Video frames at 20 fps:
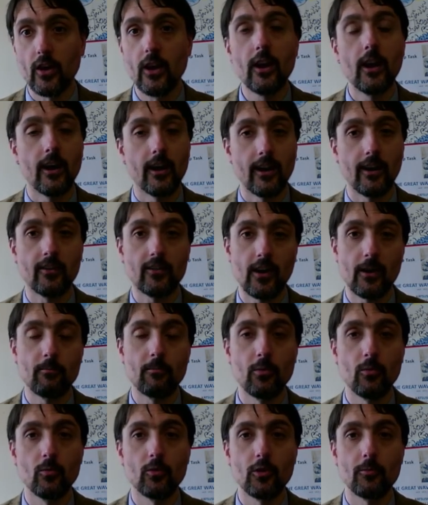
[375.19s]
An example
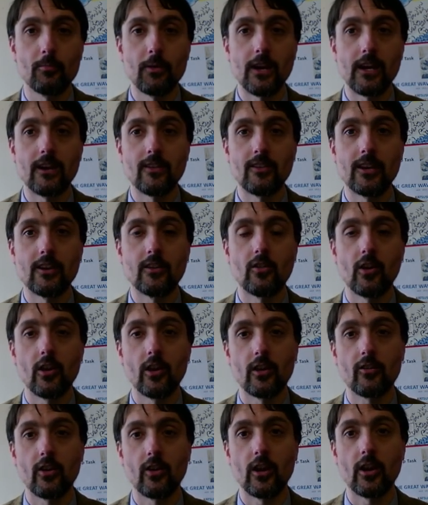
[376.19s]
would be the
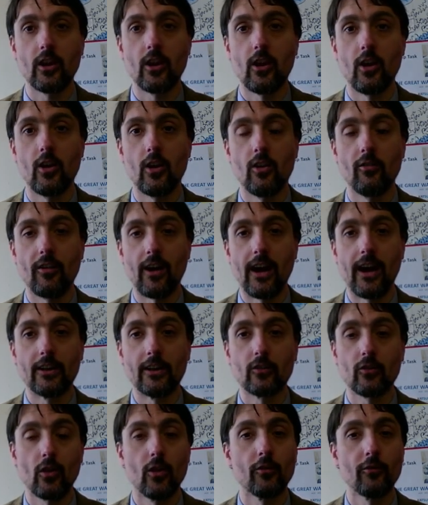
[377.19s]
targeting of ads
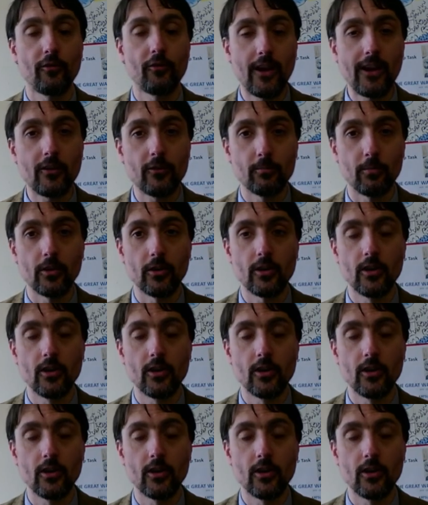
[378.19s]
on Facebook